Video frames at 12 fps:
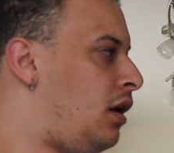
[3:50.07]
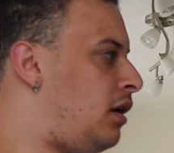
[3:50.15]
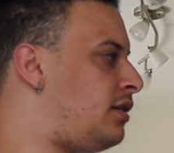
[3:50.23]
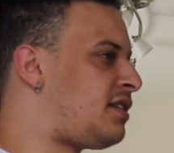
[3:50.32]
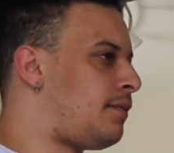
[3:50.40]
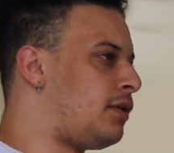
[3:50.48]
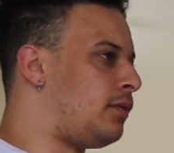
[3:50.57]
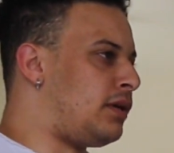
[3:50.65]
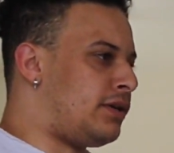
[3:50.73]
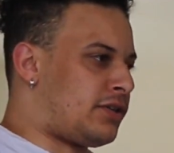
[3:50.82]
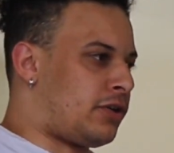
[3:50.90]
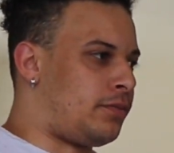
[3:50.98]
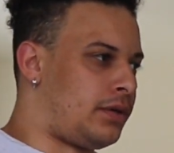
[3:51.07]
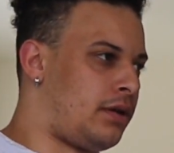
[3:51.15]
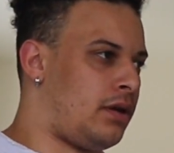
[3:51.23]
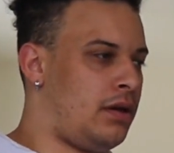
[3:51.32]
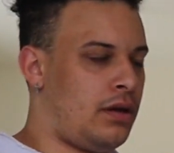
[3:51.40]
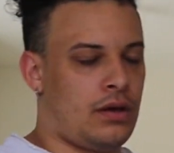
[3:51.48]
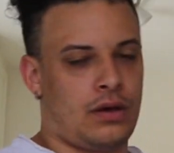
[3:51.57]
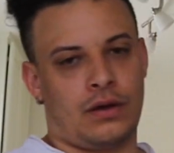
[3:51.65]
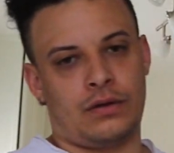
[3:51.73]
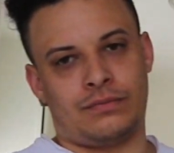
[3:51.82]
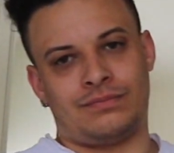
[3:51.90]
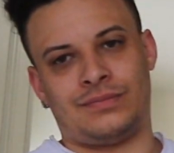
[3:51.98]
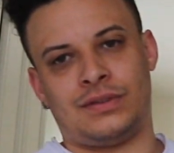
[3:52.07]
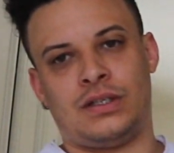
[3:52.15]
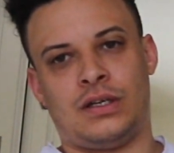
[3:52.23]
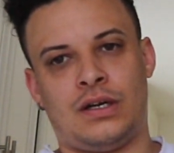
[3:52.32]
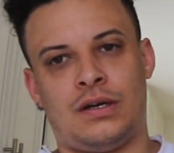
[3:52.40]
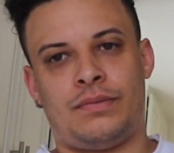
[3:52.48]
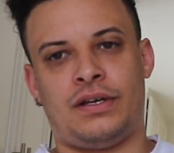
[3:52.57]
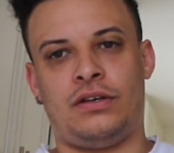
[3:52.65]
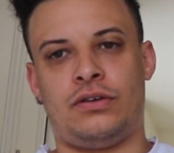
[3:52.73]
and some of the windows are open. But